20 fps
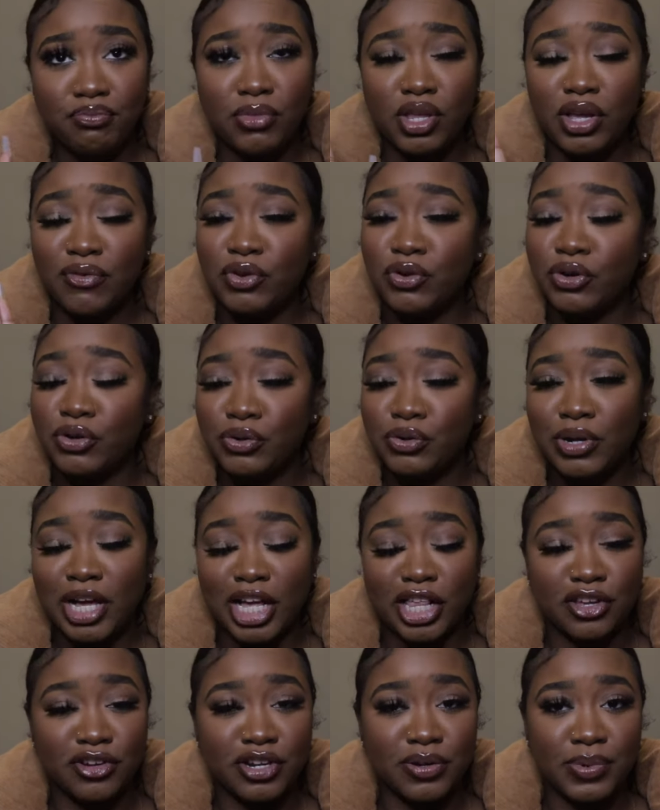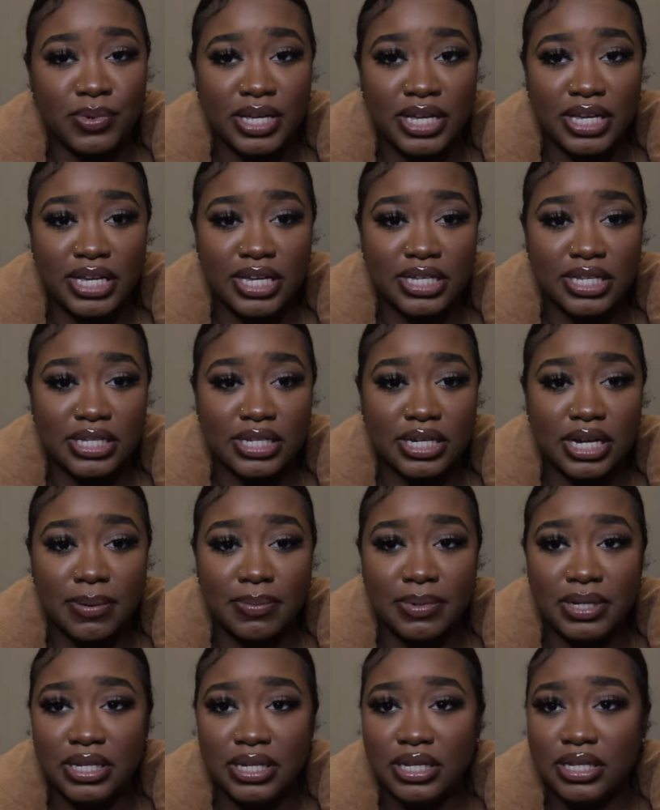If you want to do like three weeks,
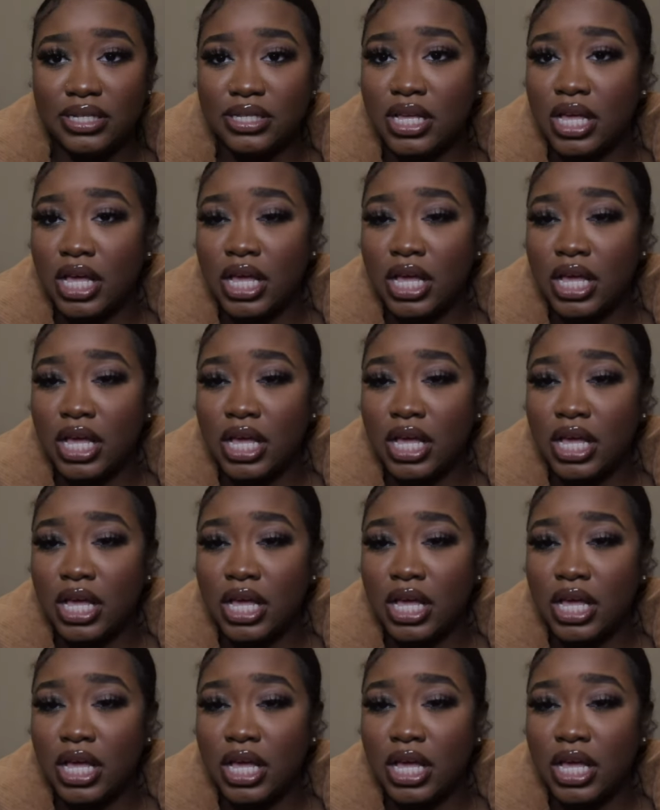company,